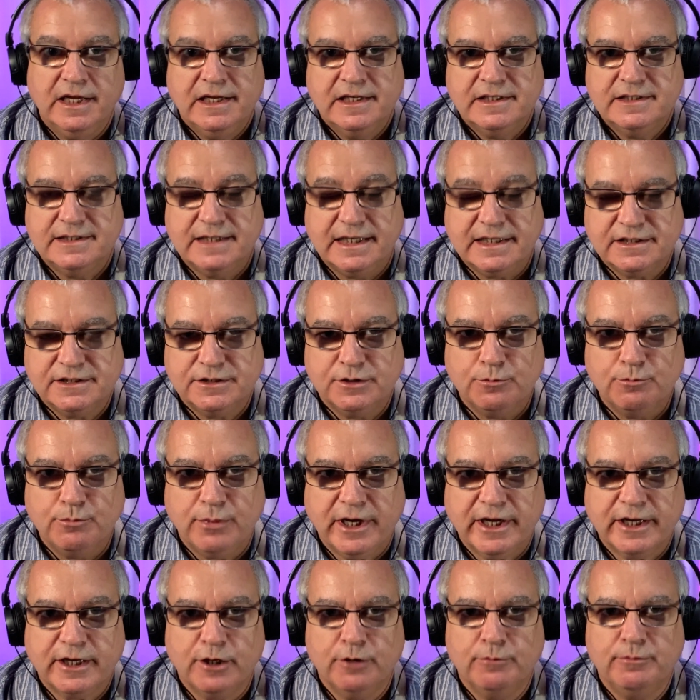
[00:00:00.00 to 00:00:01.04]
So that's done
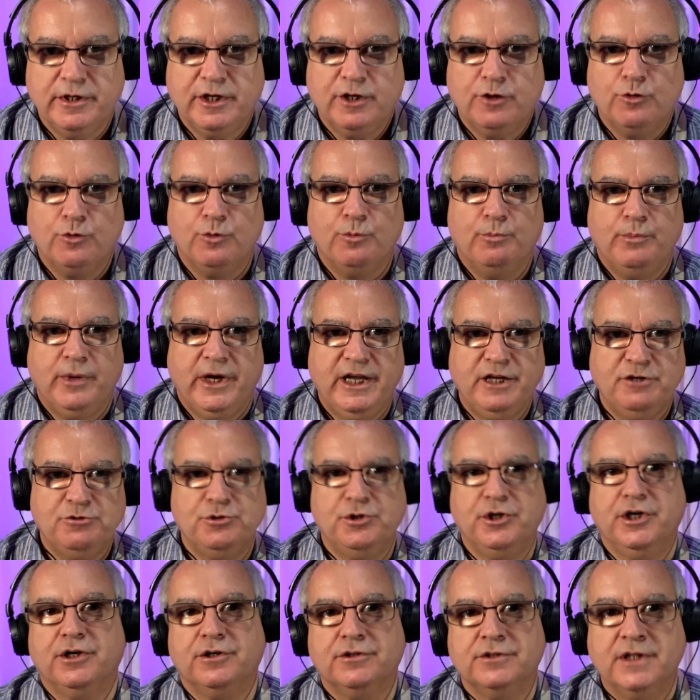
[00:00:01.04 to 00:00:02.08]
by a company called
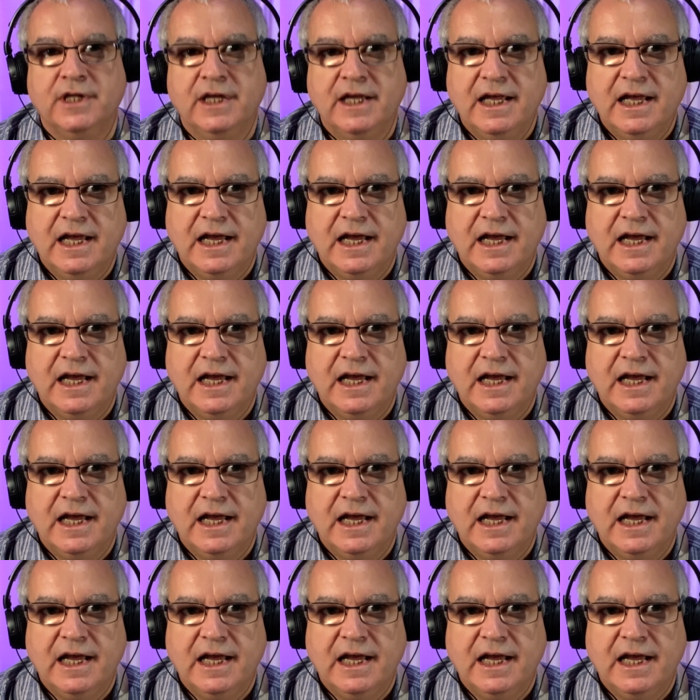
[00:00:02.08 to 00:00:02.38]
Patreon,